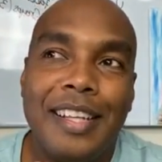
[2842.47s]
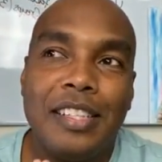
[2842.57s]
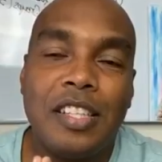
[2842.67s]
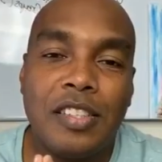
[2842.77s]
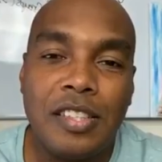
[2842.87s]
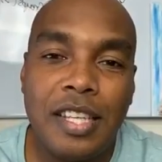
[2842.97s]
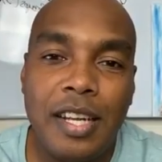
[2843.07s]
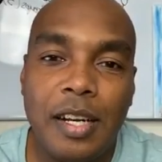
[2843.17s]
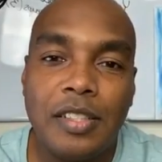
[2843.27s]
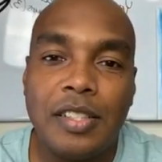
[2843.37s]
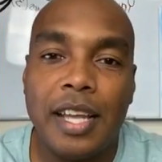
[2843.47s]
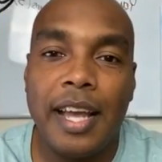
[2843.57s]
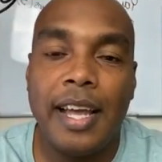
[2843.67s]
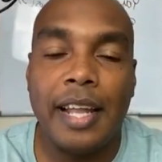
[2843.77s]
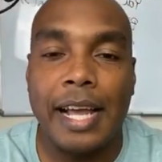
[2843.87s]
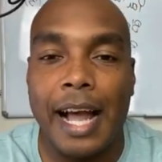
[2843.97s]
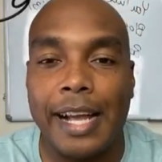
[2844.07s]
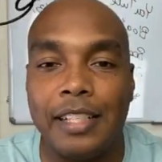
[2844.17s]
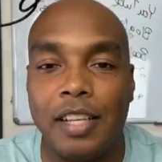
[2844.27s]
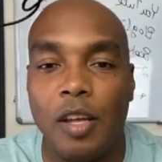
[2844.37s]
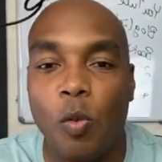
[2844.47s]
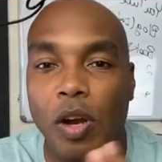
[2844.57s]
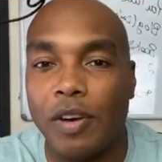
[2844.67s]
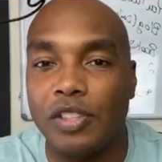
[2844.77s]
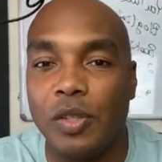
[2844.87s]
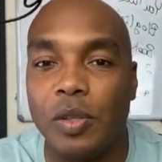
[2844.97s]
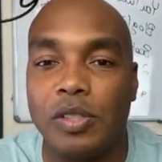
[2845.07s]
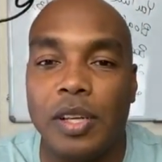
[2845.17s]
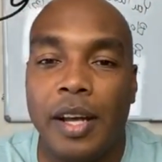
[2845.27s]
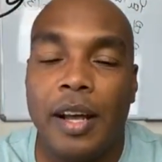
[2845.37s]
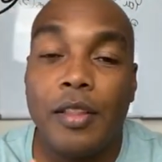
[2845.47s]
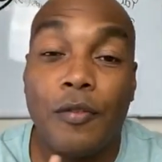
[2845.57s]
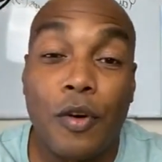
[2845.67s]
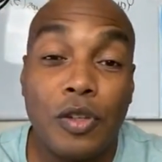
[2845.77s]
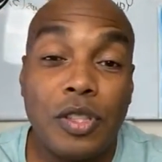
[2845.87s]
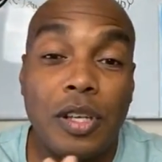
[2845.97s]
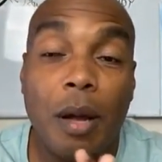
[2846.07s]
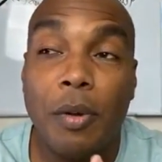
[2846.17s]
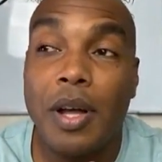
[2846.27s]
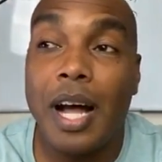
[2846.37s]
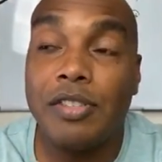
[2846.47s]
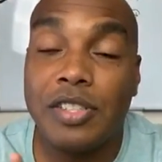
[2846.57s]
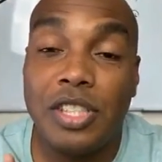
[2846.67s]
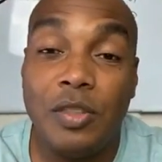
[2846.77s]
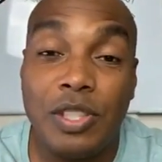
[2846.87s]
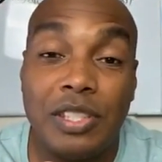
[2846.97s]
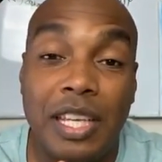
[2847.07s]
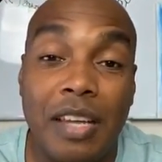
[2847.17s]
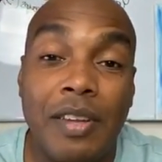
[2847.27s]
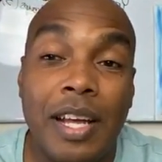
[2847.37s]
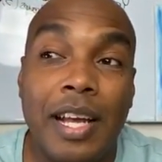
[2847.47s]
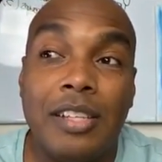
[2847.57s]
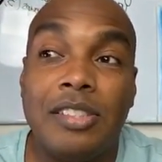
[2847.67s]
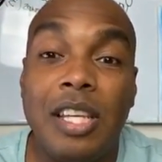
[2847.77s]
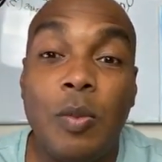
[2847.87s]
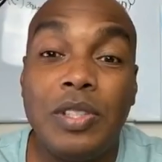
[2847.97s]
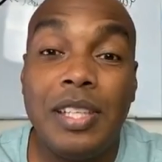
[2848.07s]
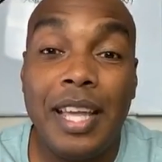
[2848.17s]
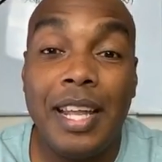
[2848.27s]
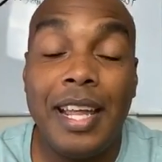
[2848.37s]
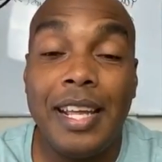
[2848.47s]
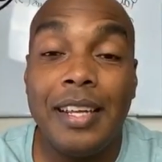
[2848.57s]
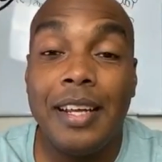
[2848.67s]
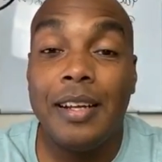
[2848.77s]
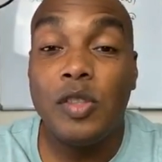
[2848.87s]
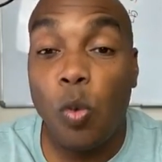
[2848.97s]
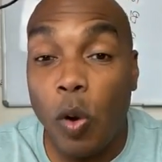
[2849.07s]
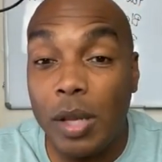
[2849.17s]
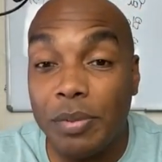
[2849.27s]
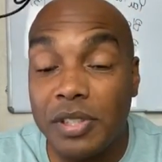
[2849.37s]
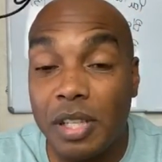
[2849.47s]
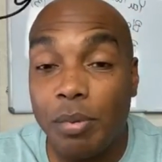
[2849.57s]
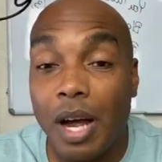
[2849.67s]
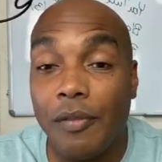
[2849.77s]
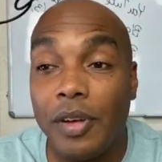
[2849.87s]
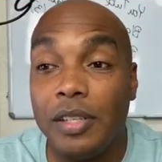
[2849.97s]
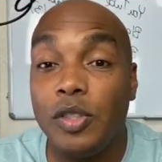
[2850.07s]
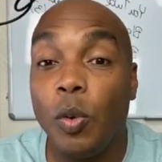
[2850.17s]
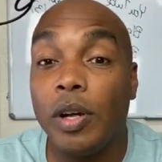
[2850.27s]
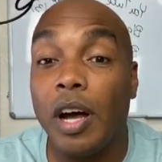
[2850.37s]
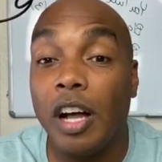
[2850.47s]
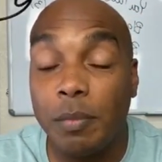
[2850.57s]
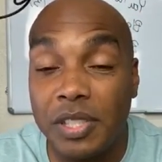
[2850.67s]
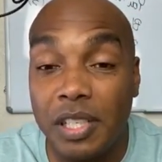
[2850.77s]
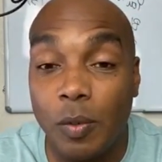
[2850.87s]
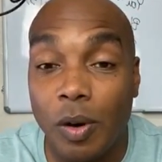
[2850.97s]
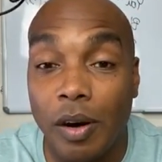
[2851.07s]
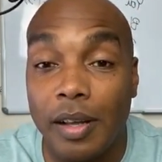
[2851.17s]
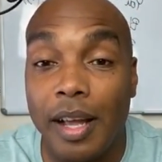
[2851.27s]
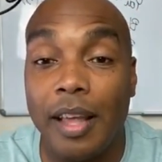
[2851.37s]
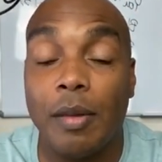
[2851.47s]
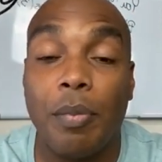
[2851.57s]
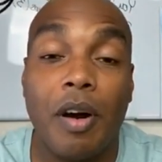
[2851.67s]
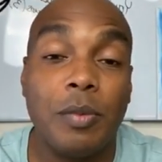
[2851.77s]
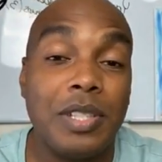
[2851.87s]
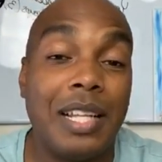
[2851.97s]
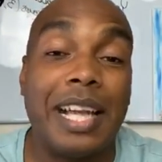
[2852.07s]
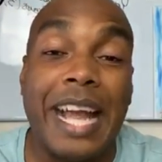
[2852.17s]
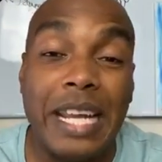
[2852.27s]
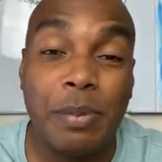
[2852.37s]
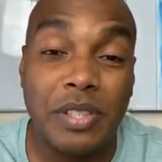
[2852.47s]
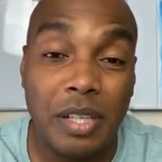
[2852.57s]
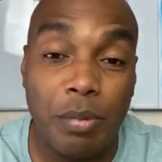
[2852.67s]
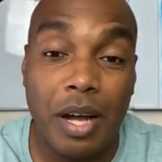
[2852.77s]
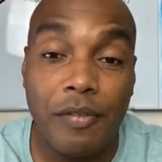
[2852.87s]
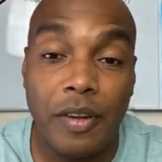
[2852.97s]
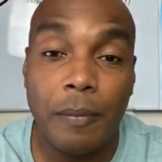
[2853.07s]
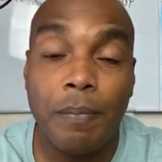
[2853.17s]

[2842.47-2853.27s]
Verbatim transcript: to sit here and say, like, I can tell you, one of our students the first couple contracts she received, she was getting 20% of the profit, doing 100% of the work, and the partner was getting like 80% of the profit.